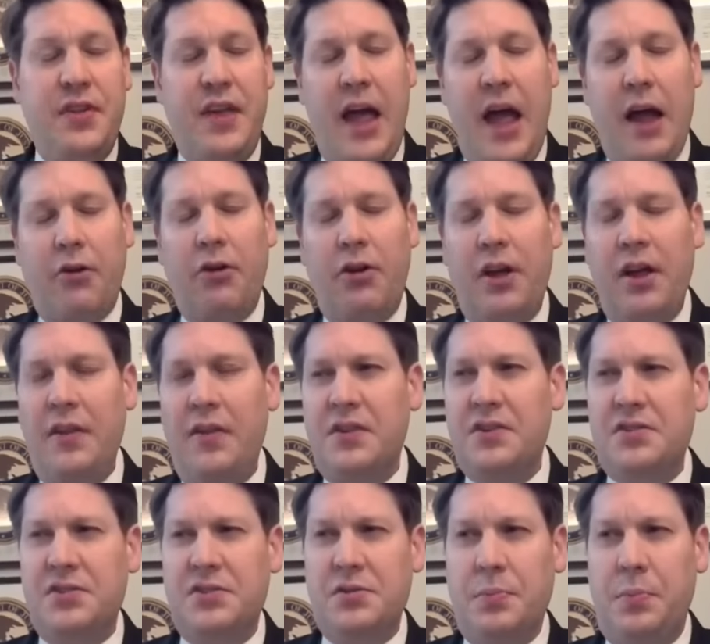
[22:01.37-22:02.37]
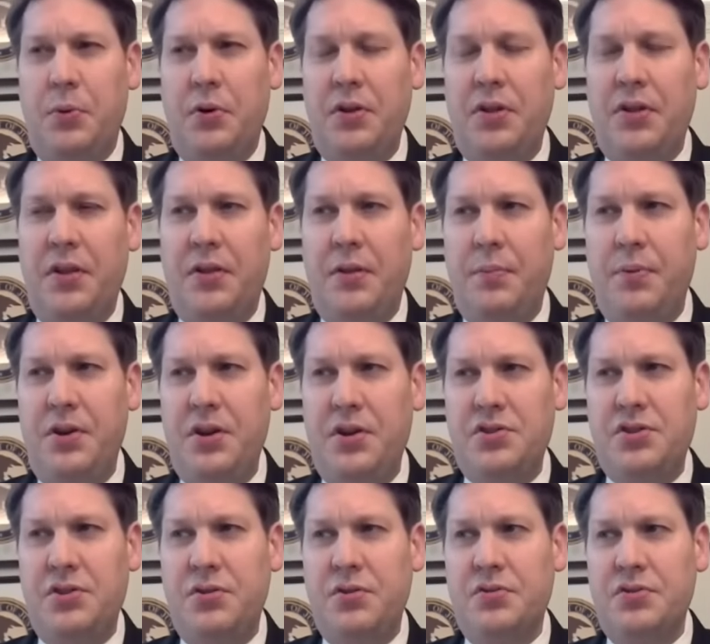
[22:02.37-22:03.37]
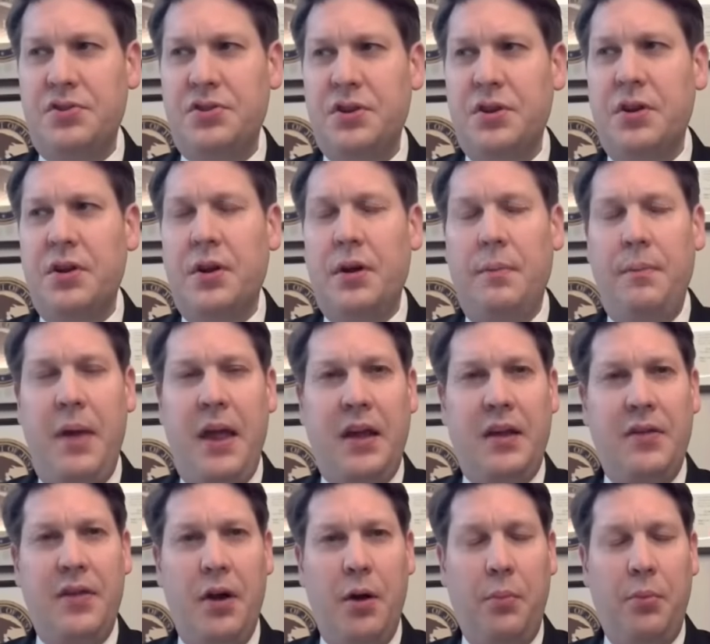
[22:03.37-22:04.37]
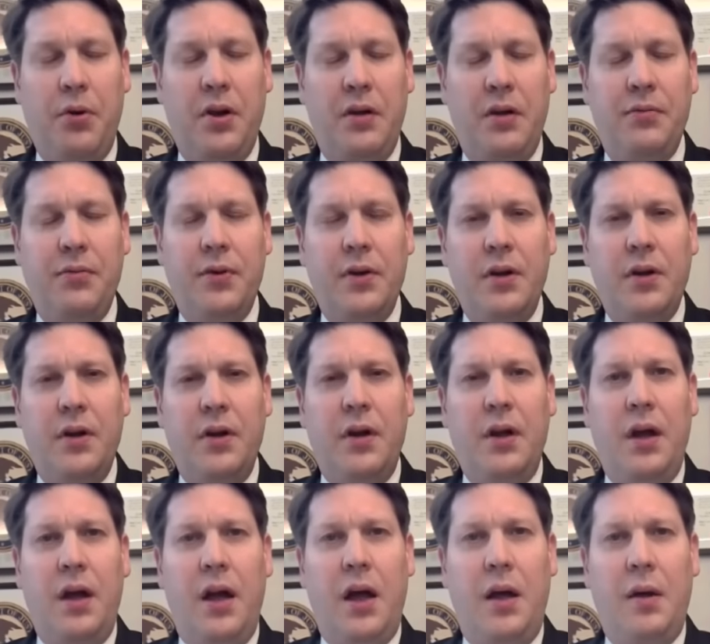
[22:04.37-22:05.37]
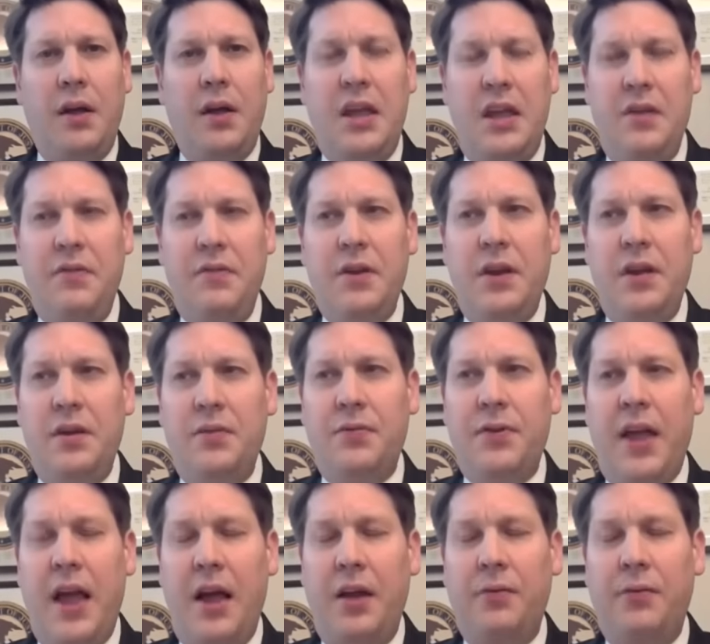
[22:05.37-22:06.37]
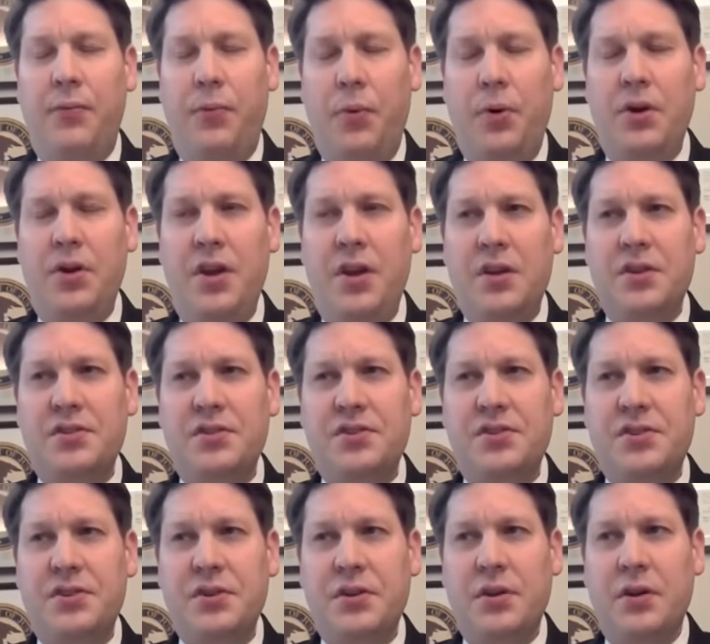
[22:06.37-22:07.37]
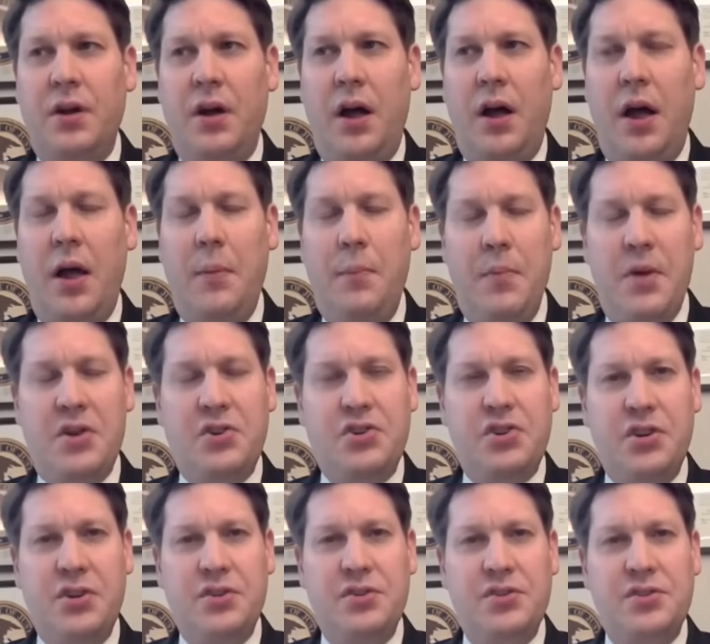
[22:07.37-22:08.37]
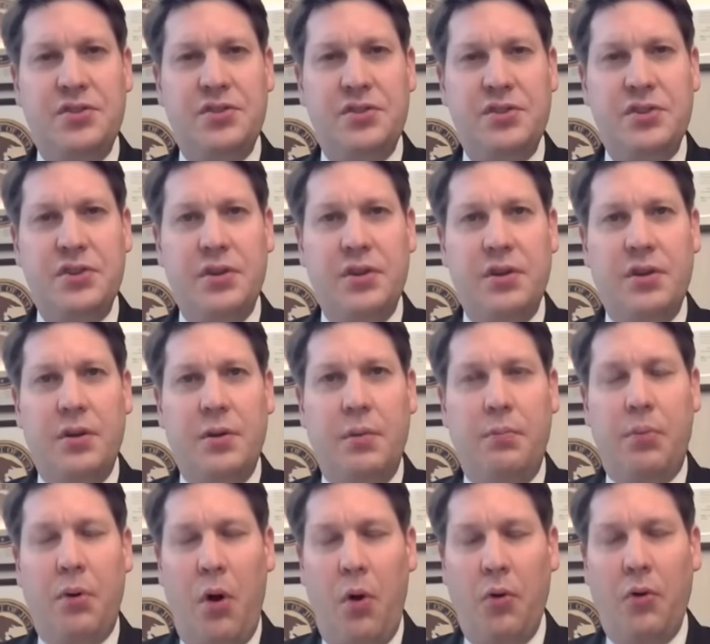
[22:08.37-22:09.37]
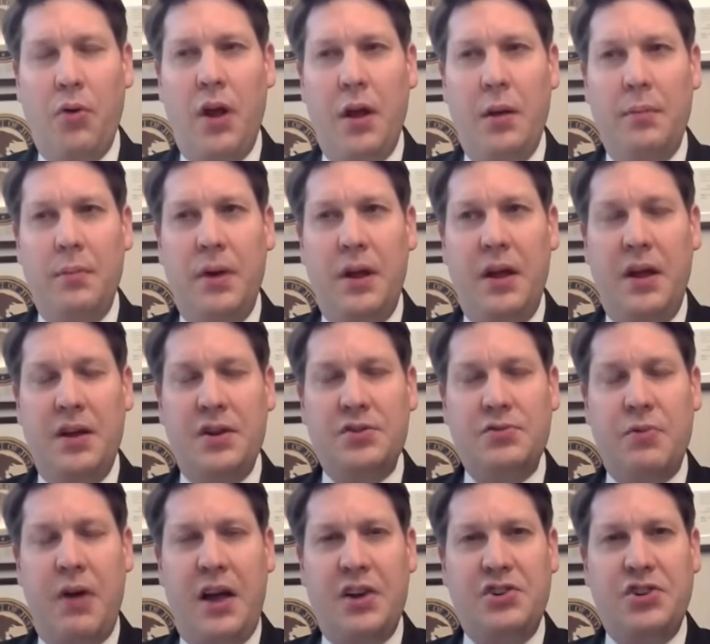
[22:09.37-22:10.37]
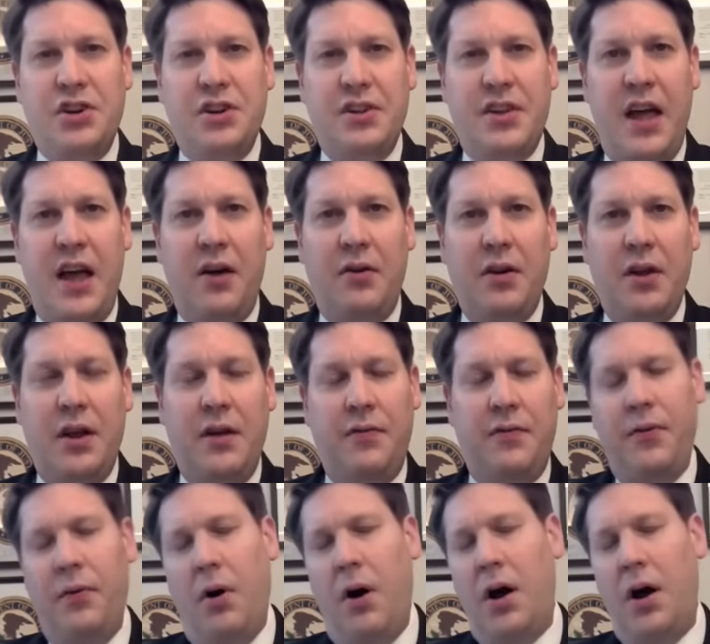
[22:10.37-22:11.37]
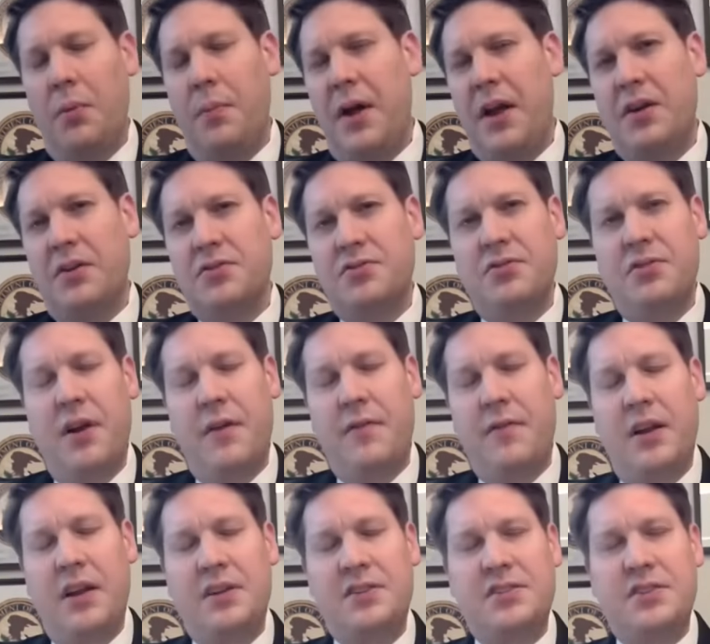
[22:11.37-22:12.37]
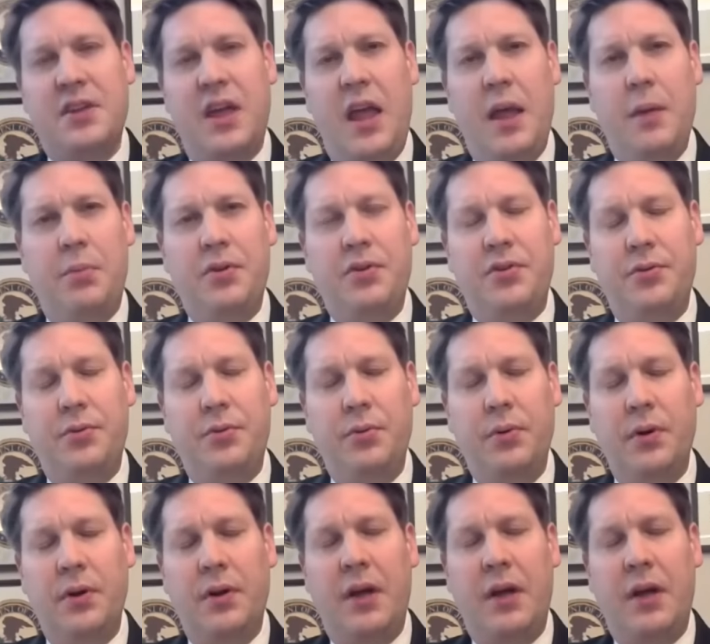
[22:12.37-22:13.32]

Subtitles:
in the aggregate, and this is a point that the petitioners make in their brief, even if California's emissions program is ratcheted down, if automakers are nevertheless able to